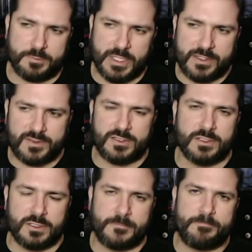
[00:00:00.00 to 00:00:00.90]
but it's
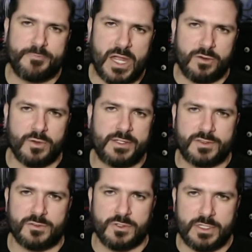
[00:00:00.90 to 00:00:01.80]
still a great
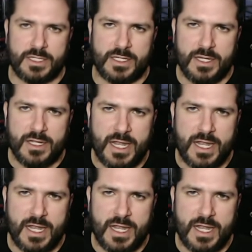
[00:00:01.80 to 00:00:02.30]
story.